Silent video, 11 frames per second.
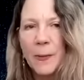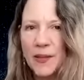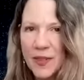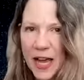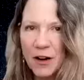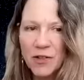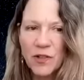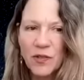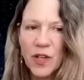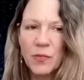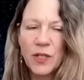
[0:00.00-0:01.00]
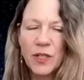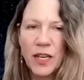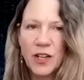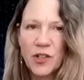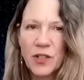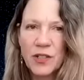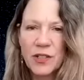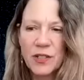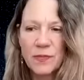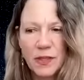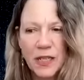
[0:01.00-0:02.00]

in the house of communications.